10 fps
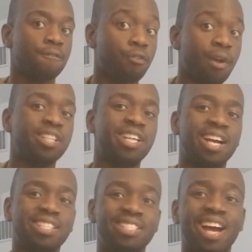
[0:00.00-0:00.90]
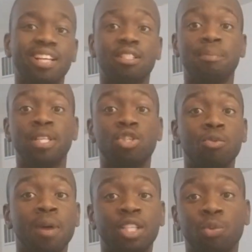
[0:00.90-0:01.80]
franchise has gotten to be too
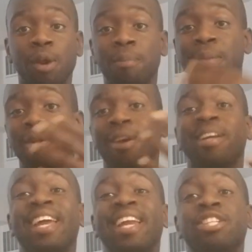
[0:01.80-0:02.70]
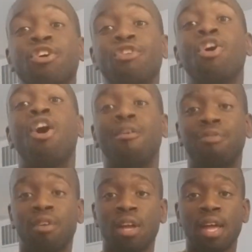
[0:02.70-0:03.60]
much where people are getting turned
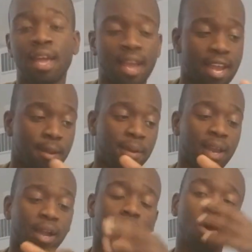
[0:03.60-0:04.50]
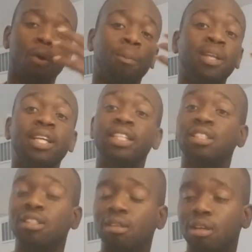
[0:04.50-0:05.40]
off and they'd be like, "Oh,
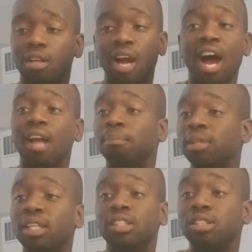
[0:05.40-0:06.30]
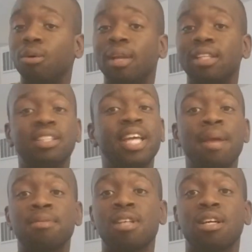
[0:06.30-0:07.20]
please, God, please don't let this
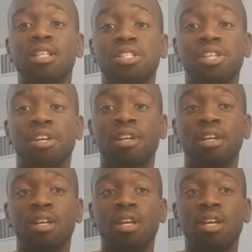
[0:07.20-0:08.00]
game suck this year."